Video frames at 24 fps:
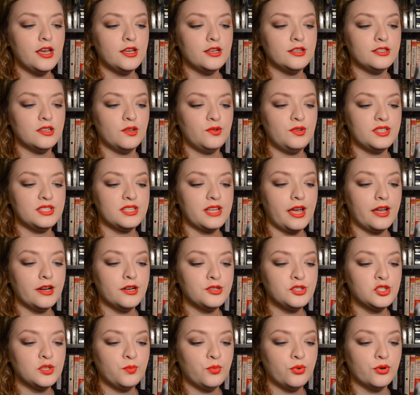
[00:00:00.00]
So desire
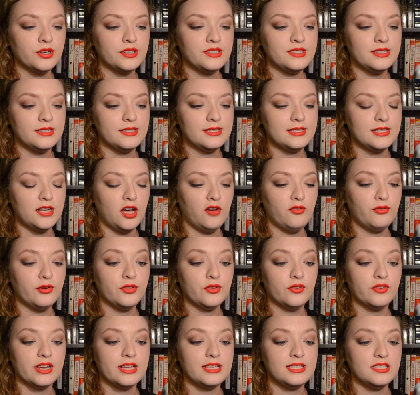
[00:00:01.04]
supports itself with
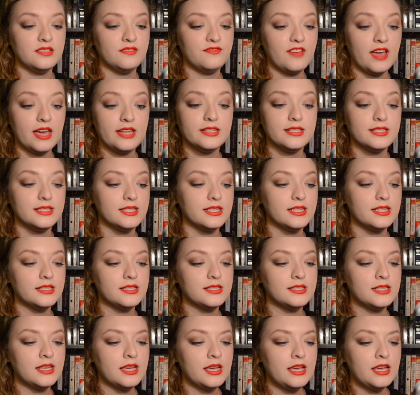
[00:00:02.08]
crazy
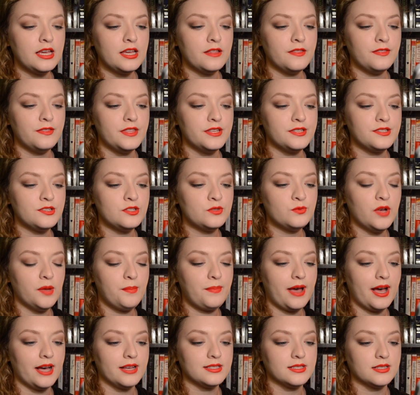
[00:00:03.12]
fantasies. This is what
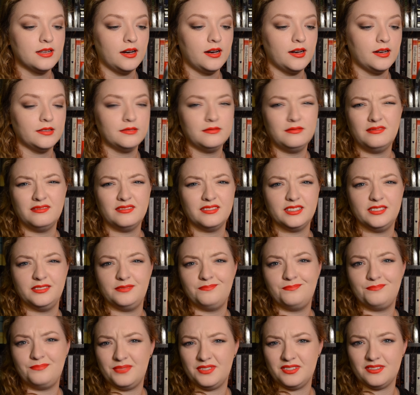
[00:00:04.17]
Pascal, a
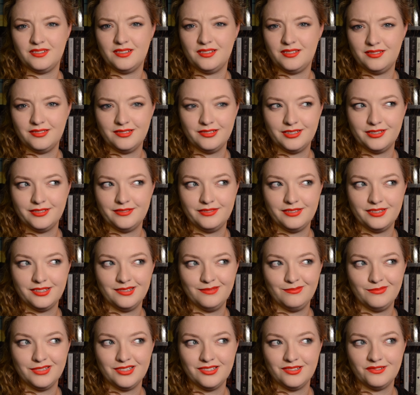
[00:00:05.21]
scholar of
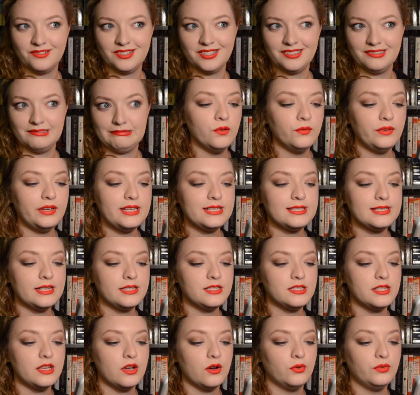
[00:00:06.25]
some sort, when he
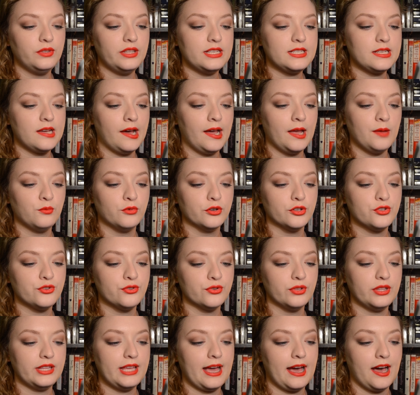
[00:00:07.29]
says the only time we're
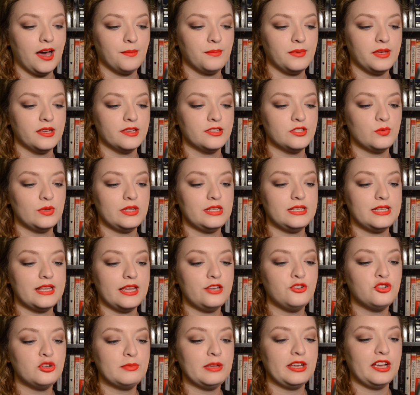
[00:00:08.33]
truly happy is when
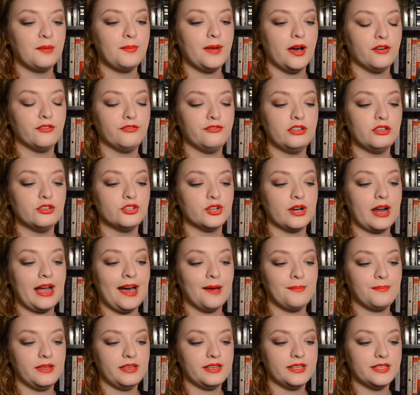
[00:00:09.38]
daydreaming about future
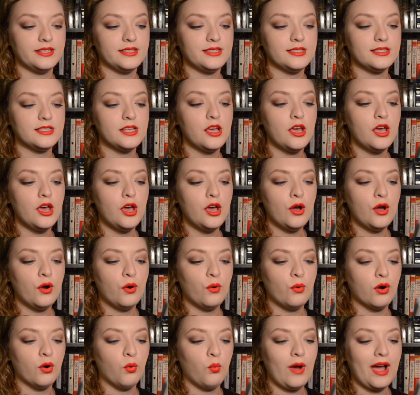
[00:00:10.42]
happiness,
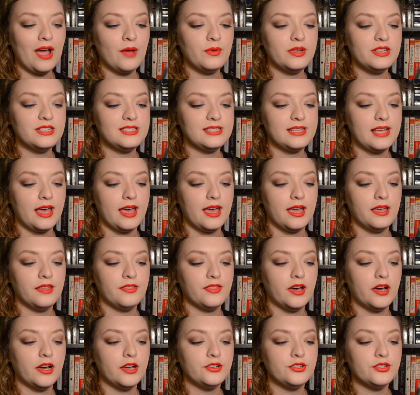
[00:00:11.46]
or why we say
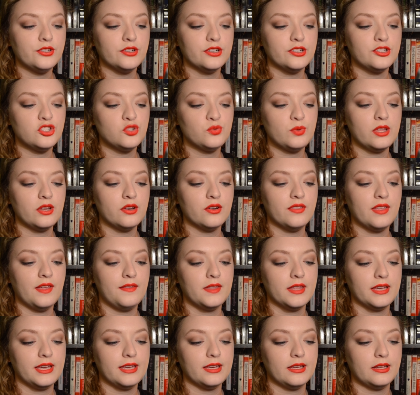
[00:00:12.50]
the hunter is sweeter than
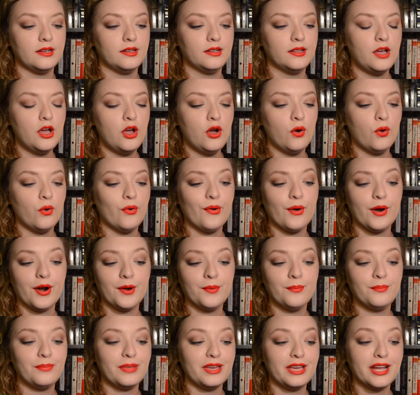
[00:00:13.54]
the kill,
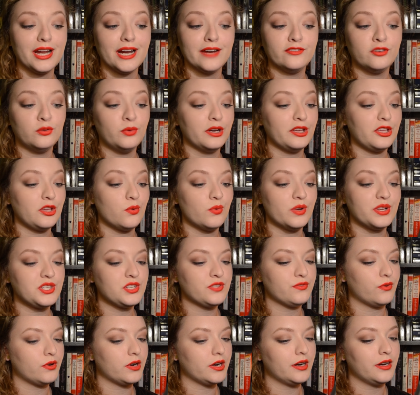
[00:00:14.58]
or be careful what you wish
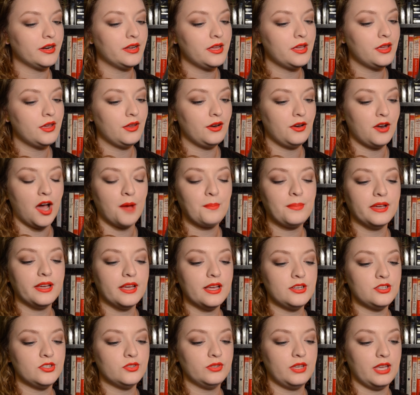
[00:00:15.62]
for, not
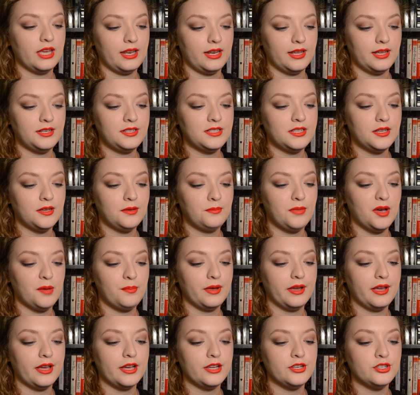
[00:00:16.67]
because you'll get it, but
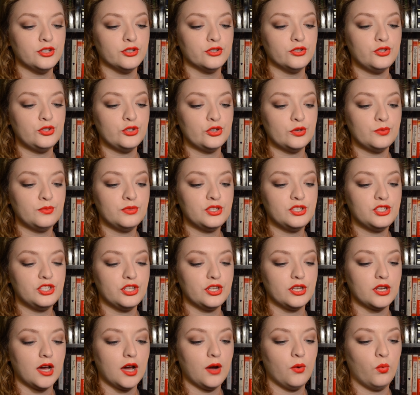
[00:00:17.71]
because you're doomed
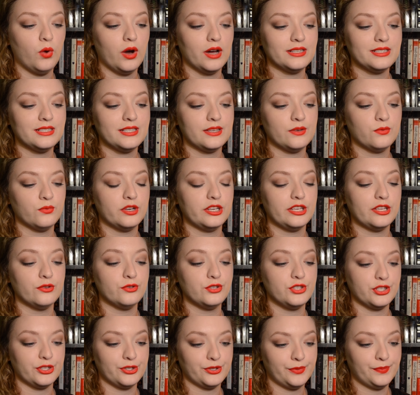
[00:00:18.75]
to not want it when you
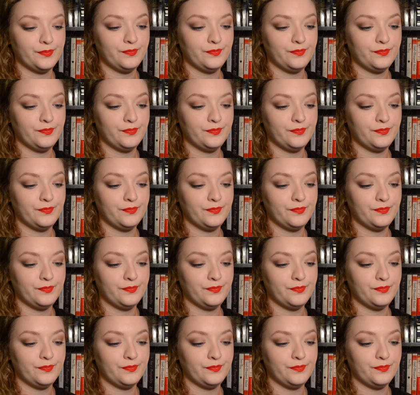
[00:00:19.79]
do.